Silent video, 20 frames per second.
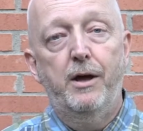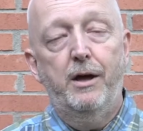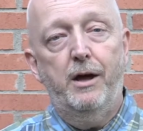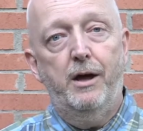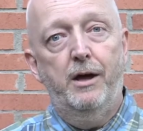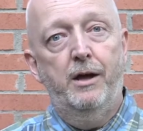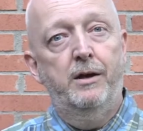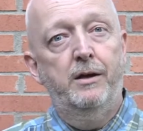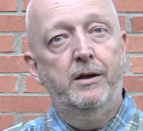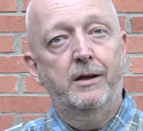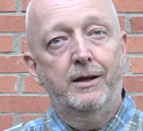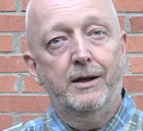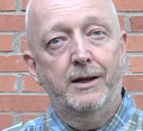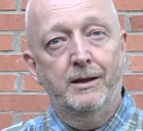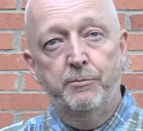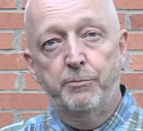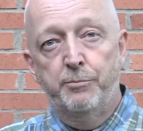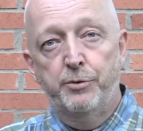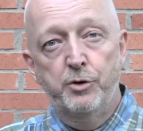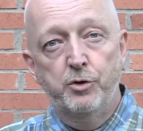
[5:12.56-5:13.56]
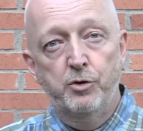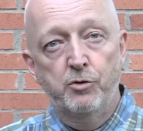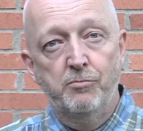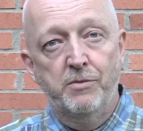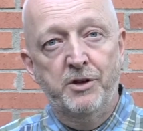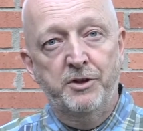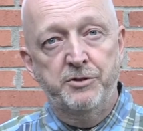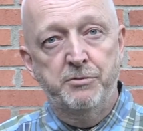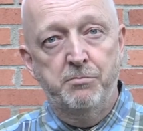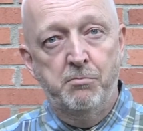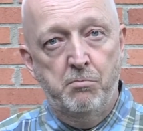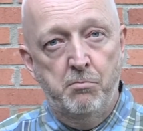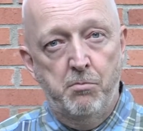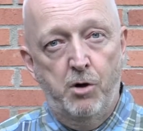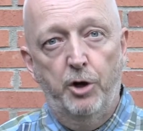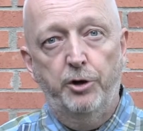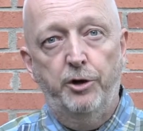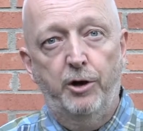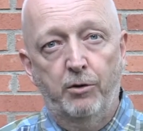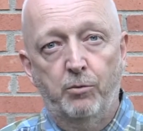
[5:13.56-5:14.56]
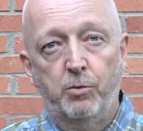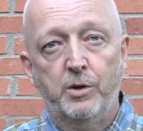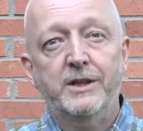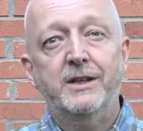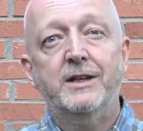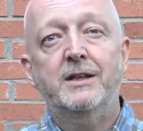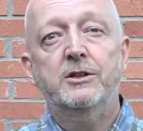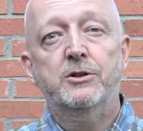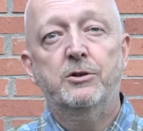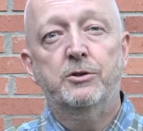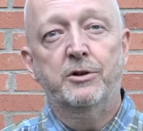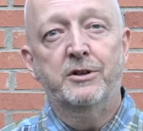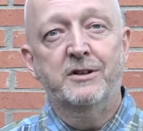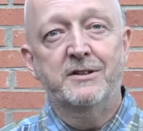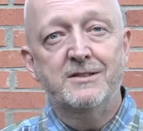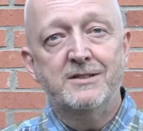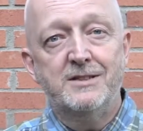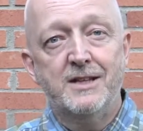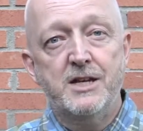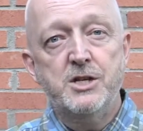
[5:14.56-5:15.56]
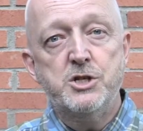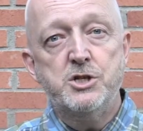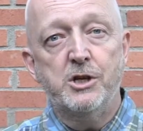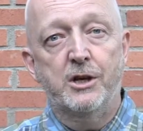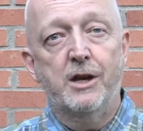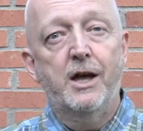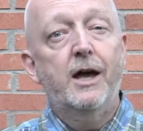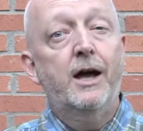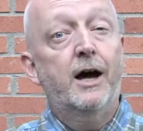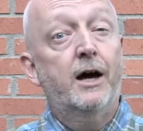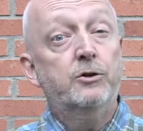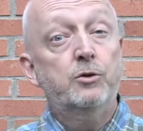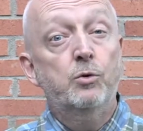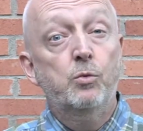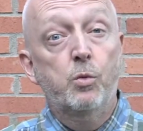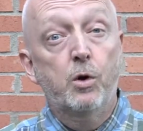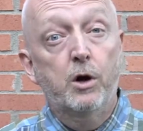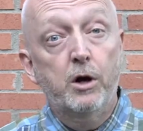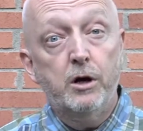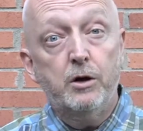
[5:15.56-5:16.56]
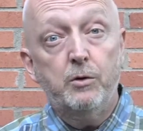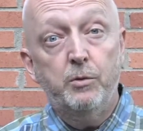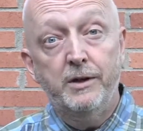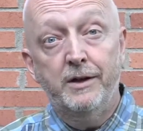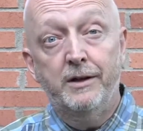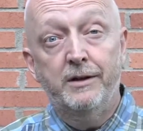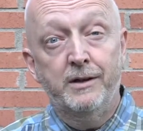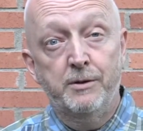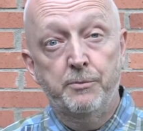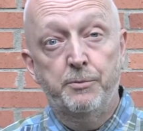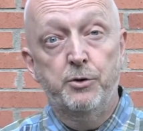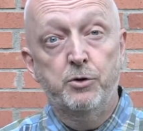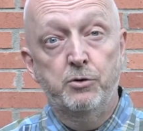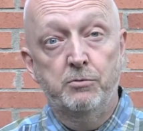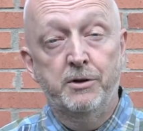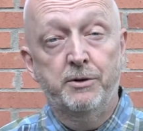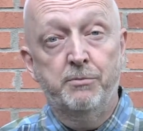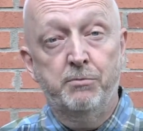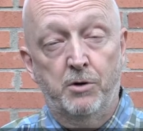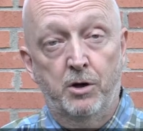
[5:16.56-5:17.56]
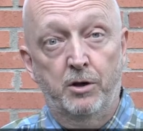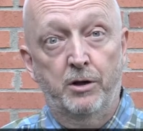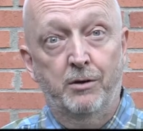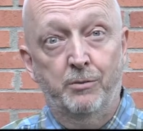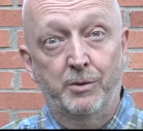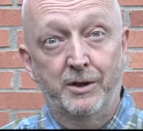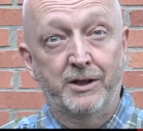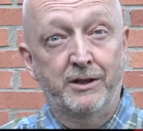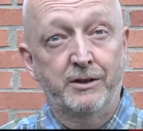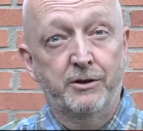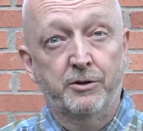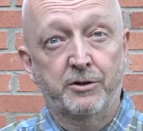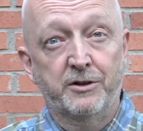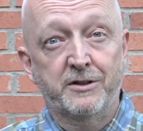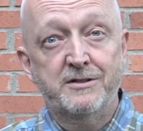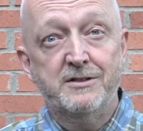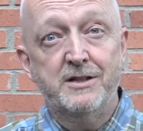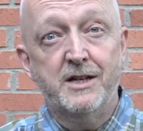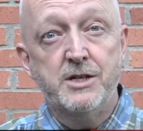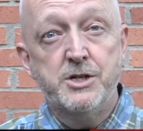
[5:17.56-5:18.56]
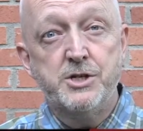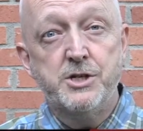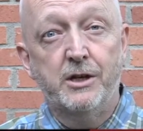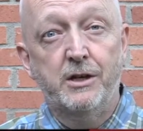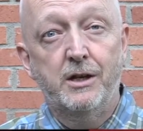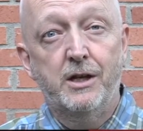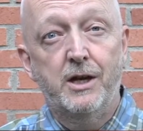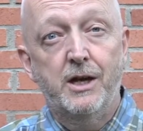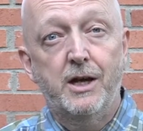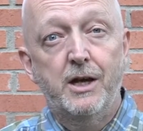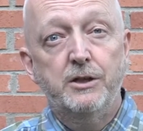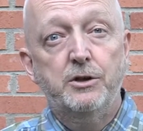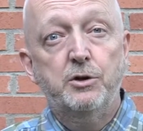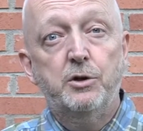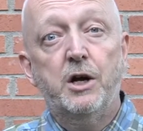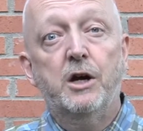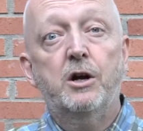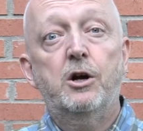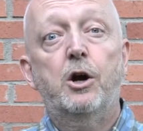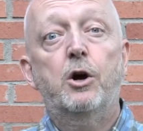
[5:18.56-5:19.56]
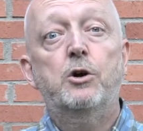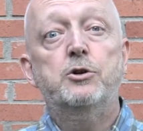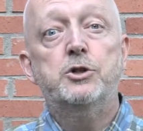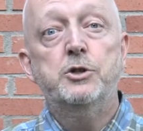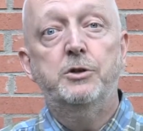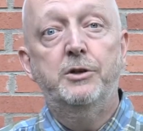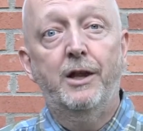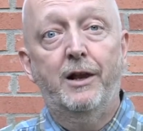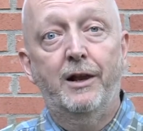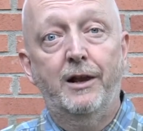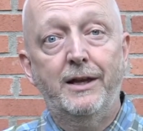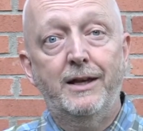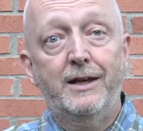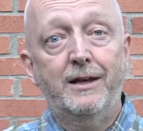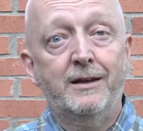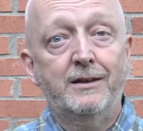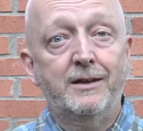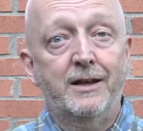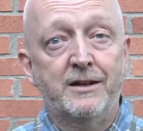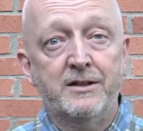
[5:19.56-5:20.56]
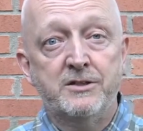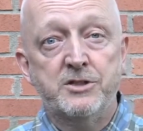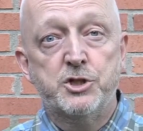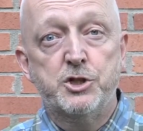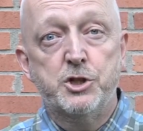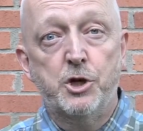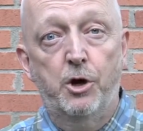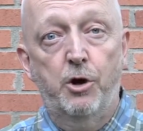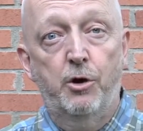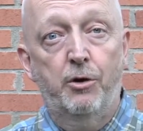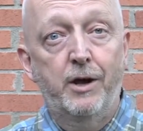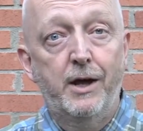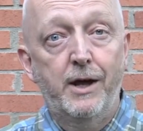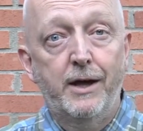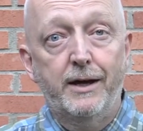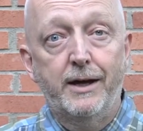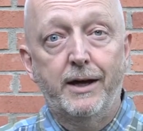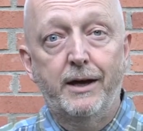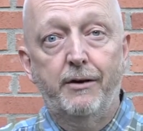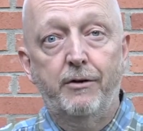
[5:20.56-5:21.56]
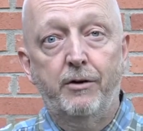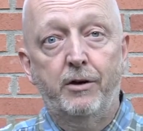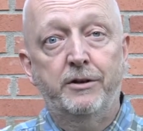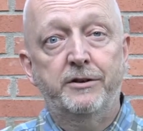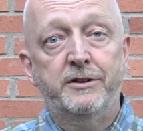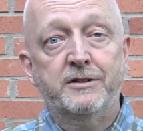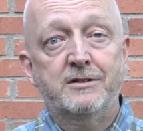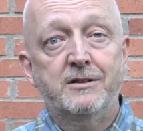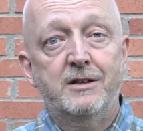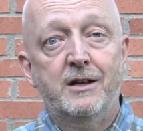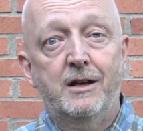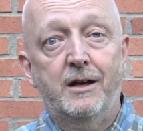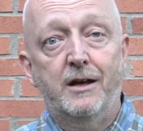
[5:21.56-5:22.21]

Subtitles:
an improvement model within your organization, how to work with an improvement model within your organization, you can go to the link that is shown here on this